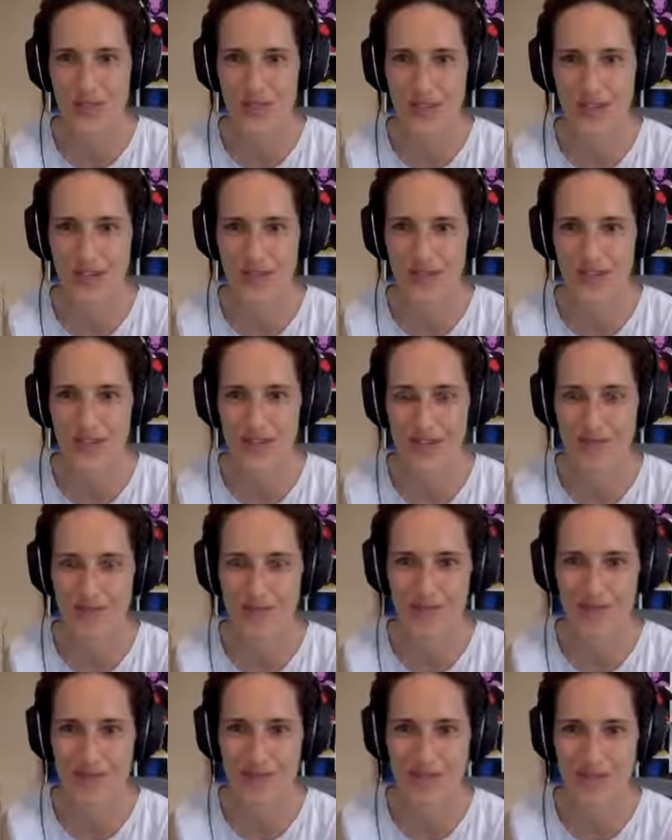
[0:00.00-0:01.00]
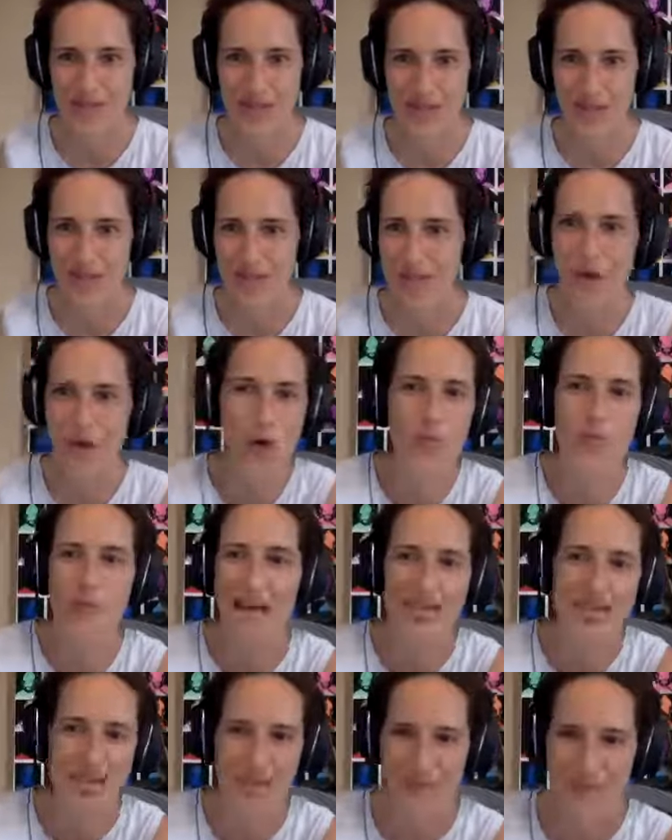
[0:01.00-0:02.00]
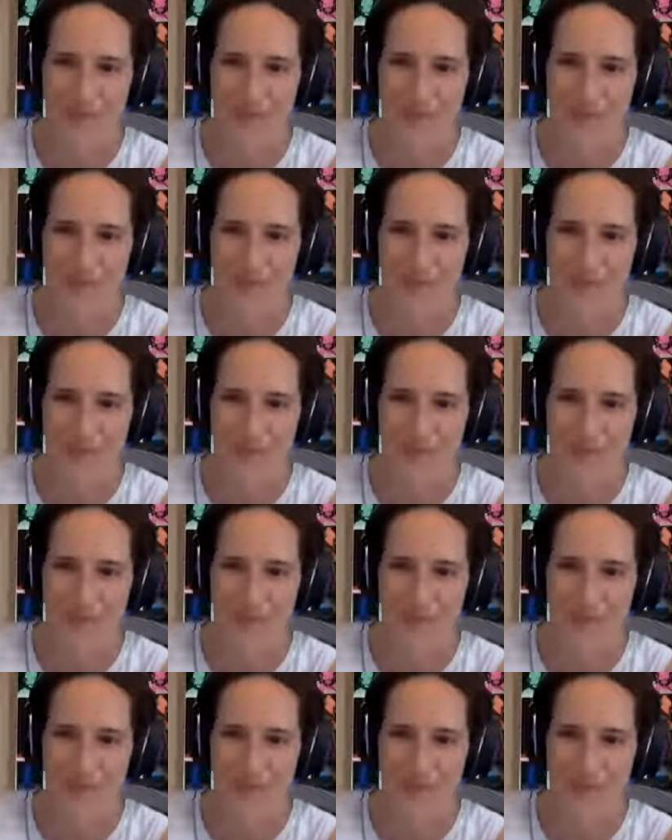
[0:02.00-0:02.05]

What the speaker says: there, again, no magic